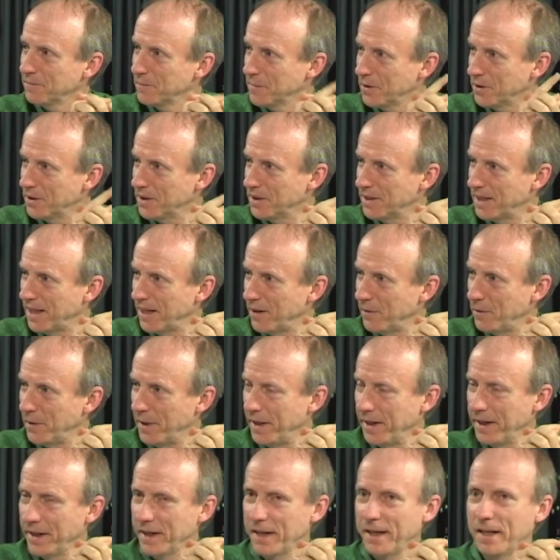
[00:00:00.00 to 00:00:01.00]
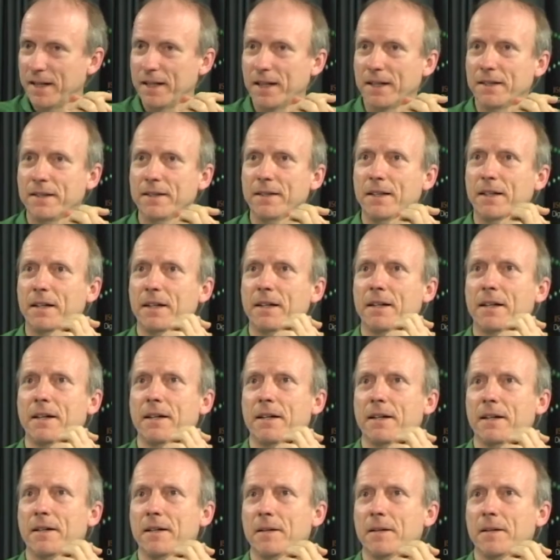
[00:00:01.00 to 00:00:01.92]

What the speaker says: put it that way. And I think,